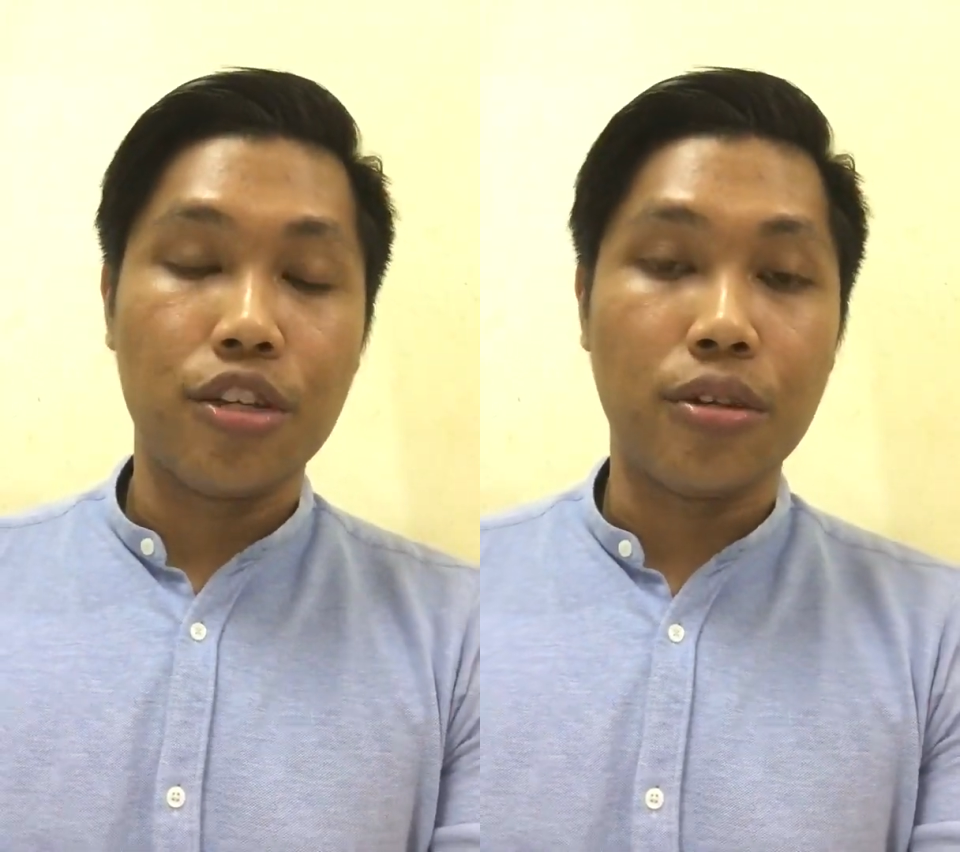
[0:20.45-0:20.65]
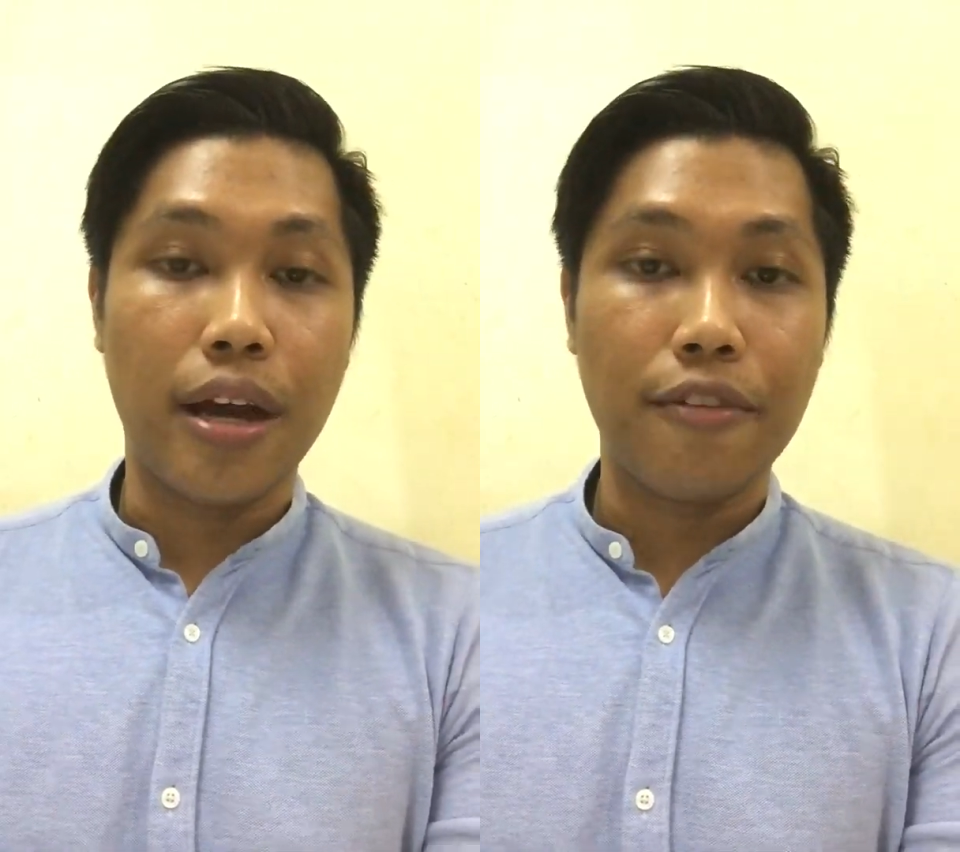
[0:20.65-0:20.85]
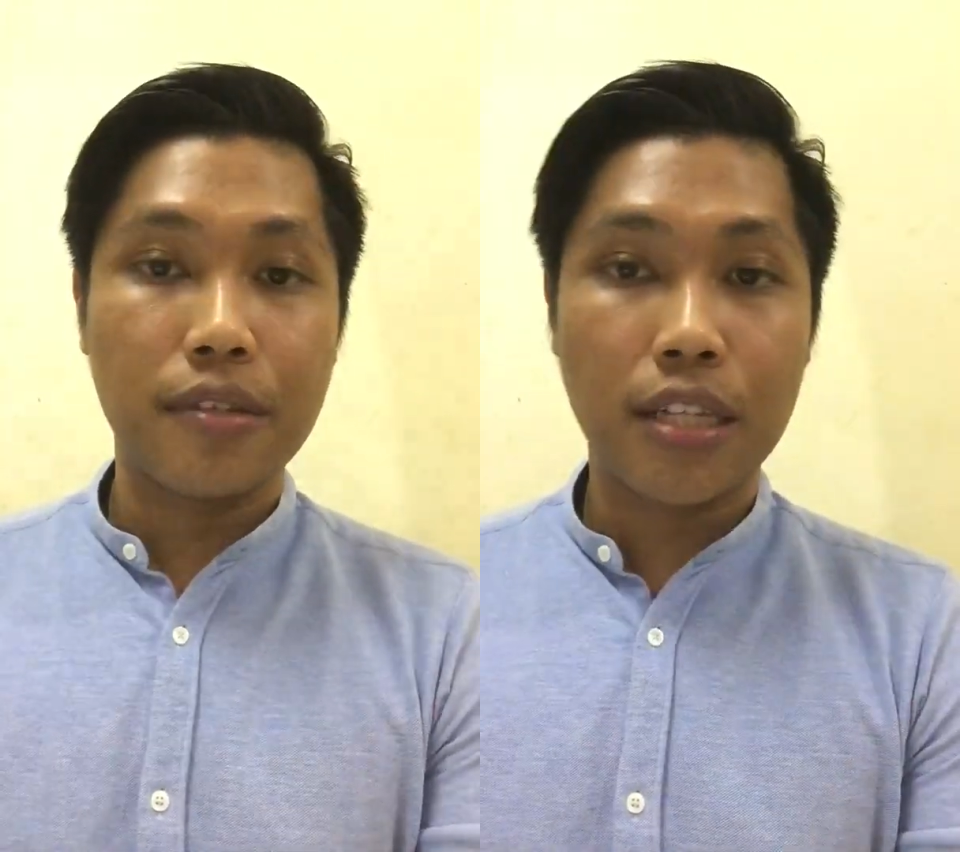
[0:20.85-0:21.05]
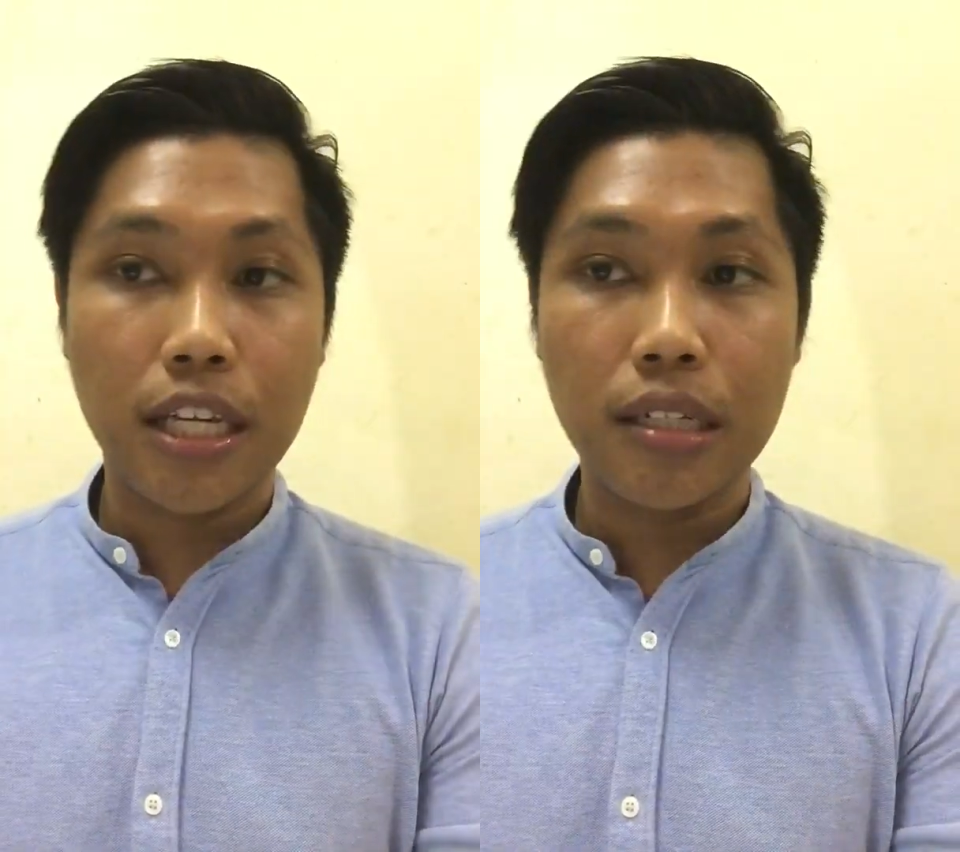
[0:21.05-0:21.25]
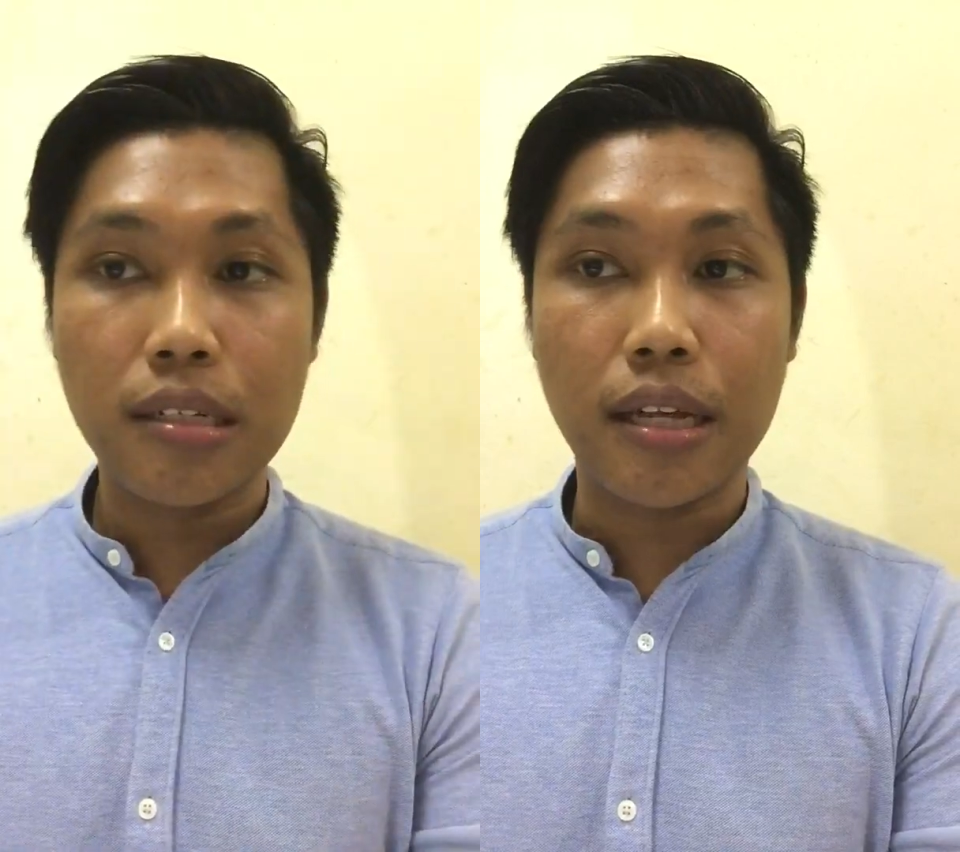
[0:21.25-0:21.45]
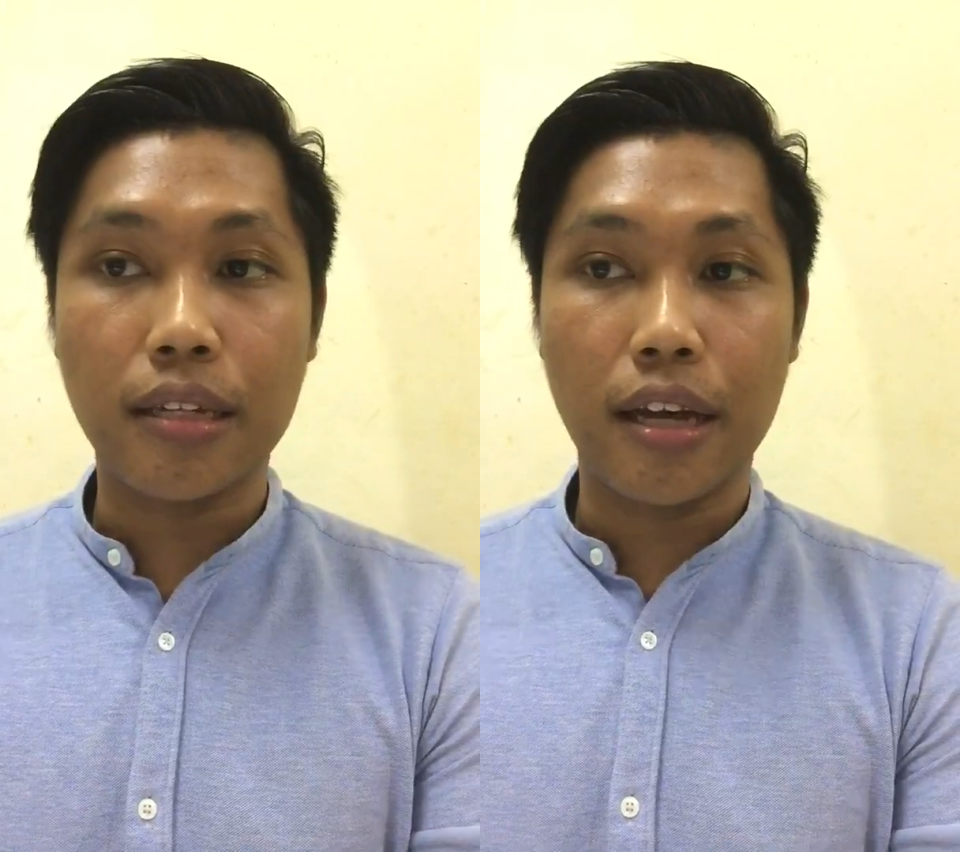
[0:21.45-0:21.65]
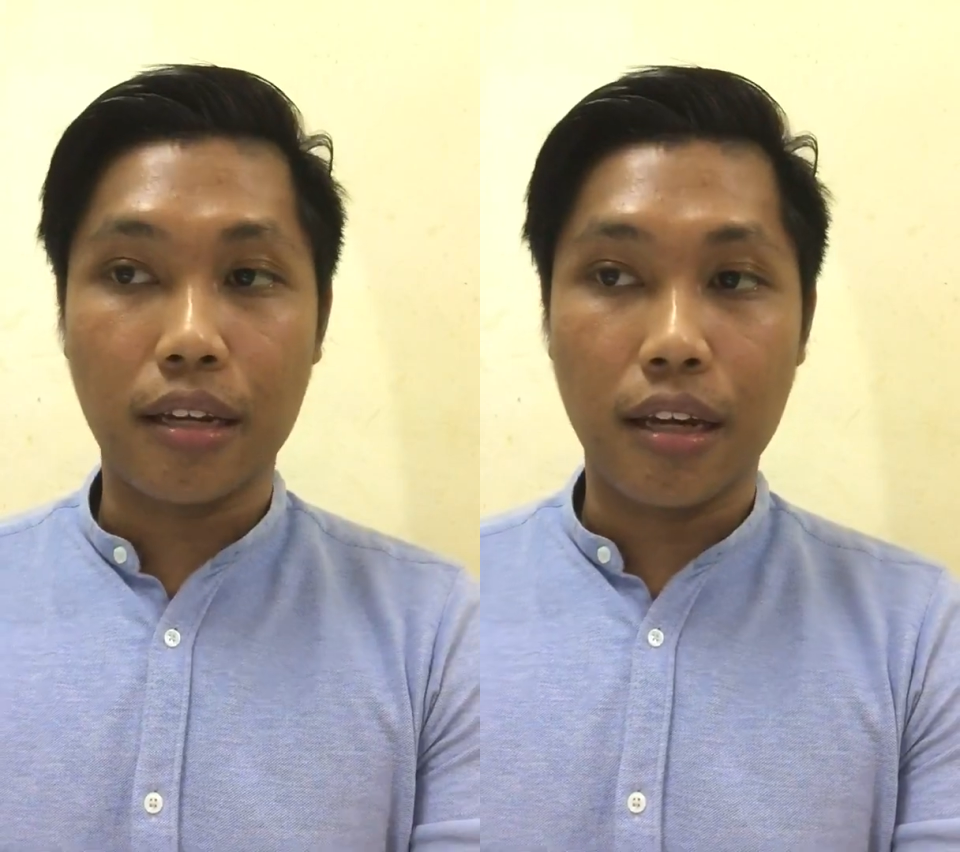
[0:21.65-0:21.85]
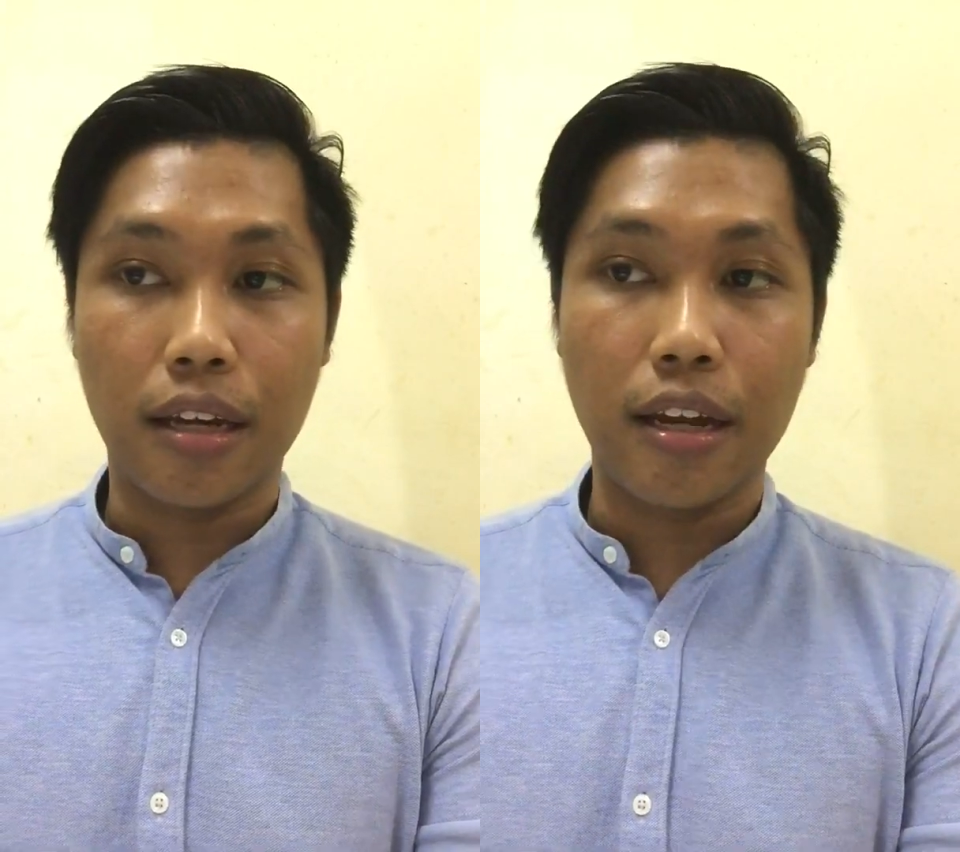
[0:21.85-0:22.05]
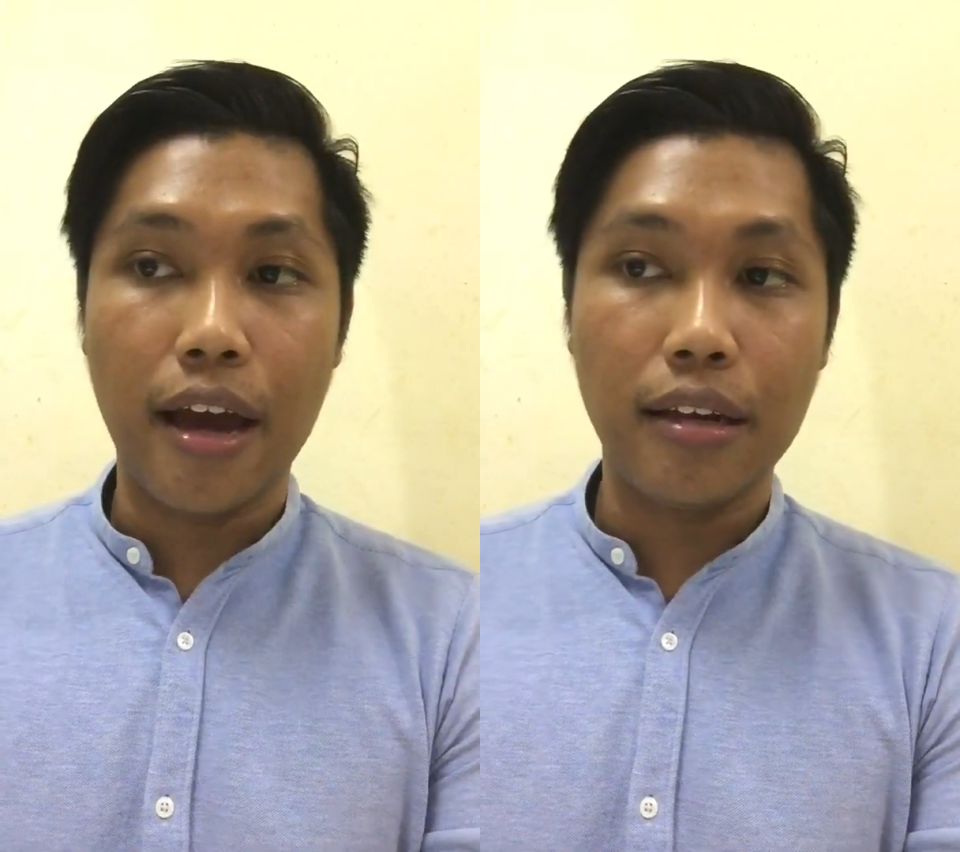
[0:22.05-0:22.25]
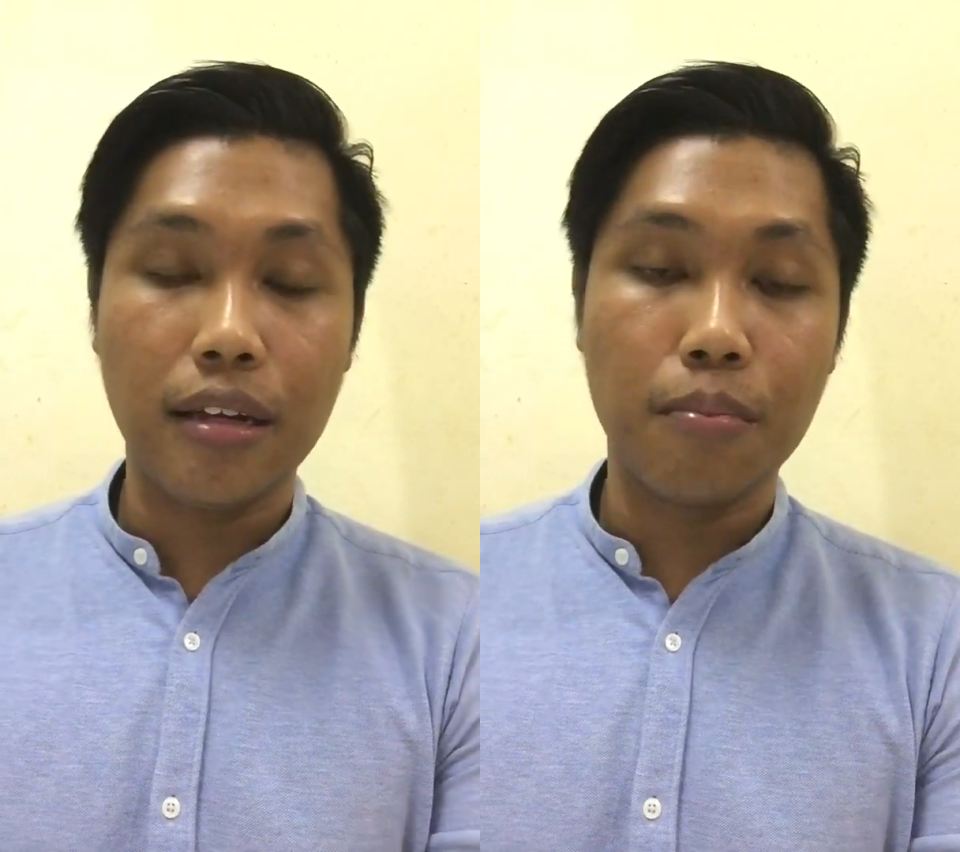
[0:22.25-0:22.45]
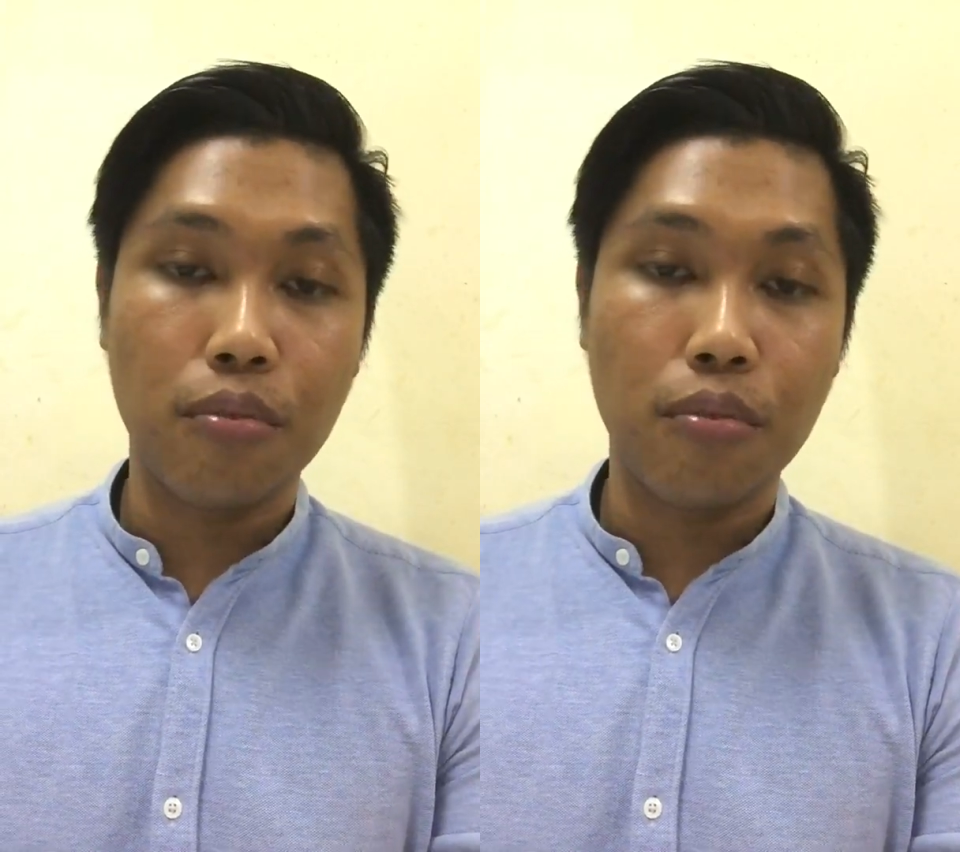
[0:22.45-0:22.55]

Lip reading: should have skills and technique in handling